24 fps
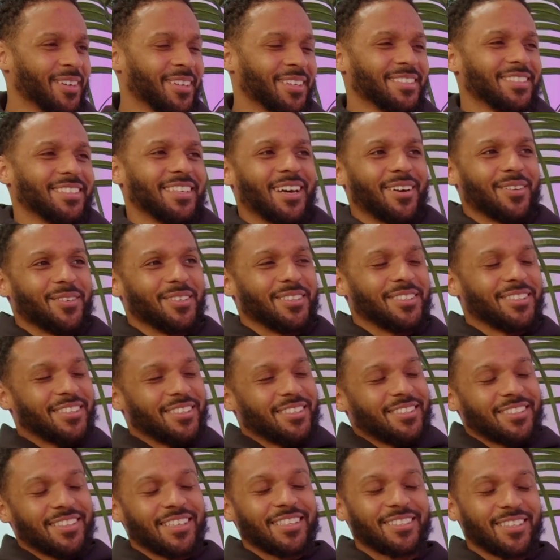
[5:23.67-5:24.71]
So that was
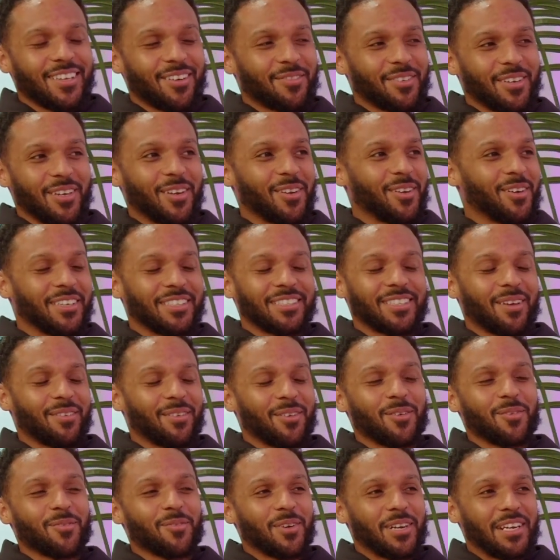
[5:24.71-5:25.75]
as yes, I think a lot of the time they're
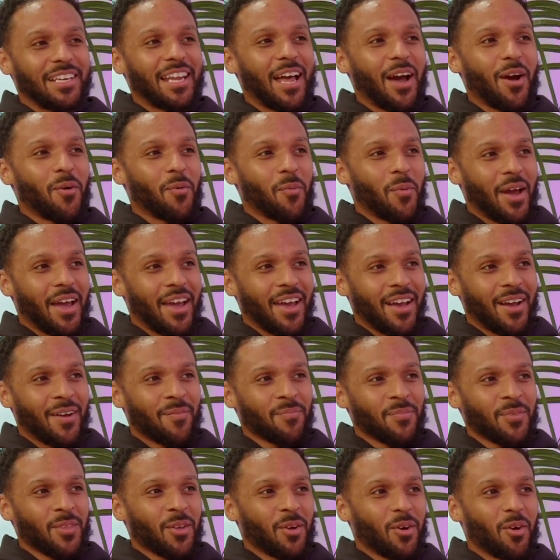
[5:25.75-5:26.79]
not really that aware
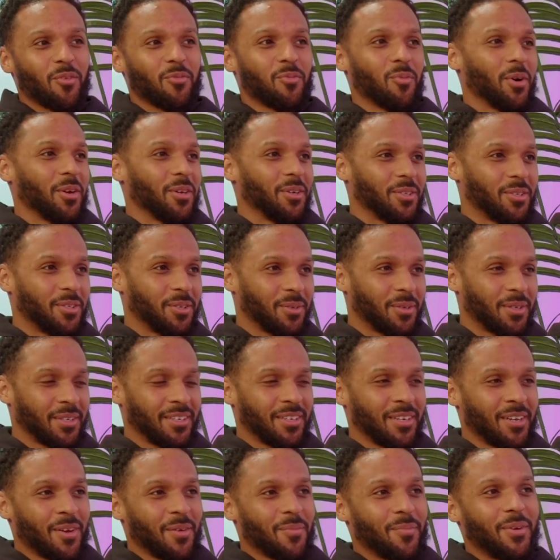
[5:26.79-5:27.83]
of what you're
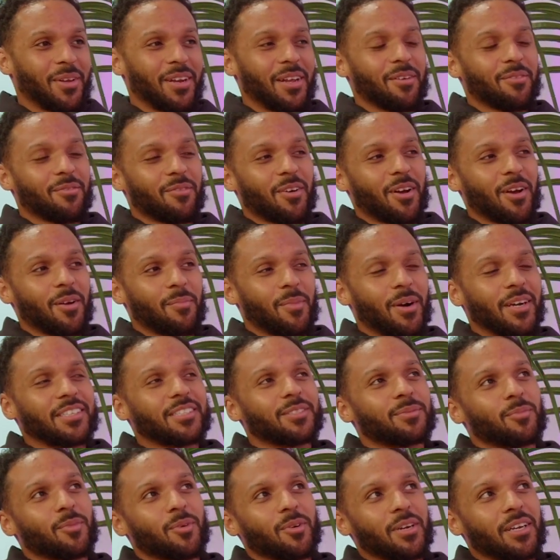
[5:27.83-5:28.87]
doing, but they're very
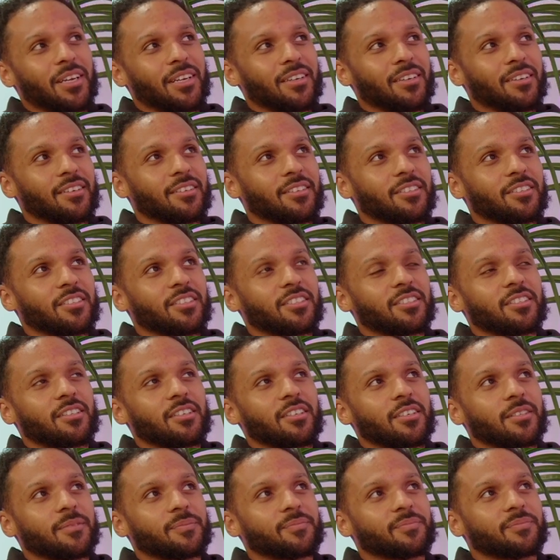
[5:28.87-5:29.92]
much more in just
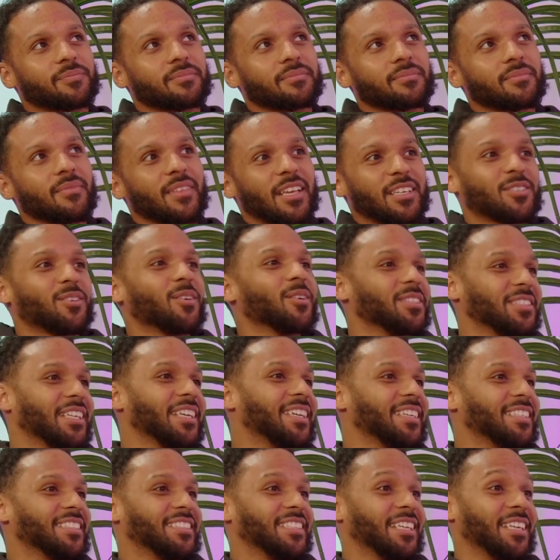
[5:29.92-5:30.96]
that as long as they
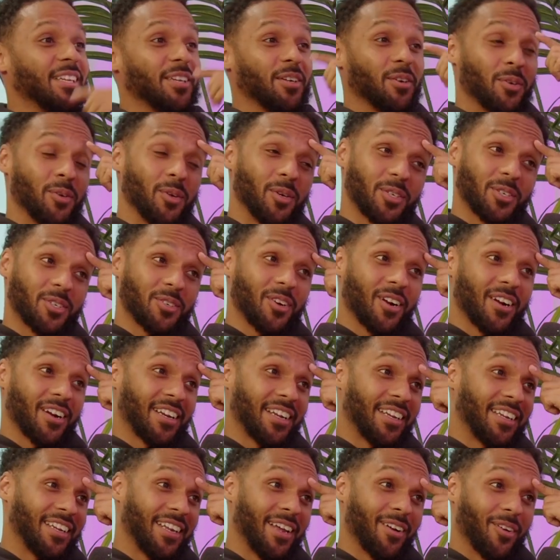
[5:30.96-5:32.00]
can see that you're not
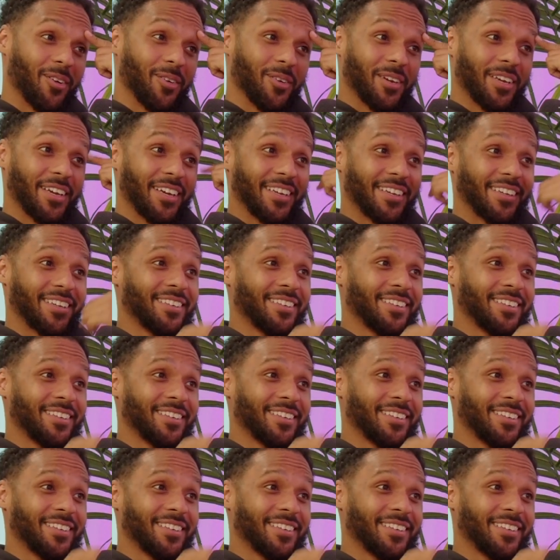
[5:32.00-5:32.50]
struggling, they're okay.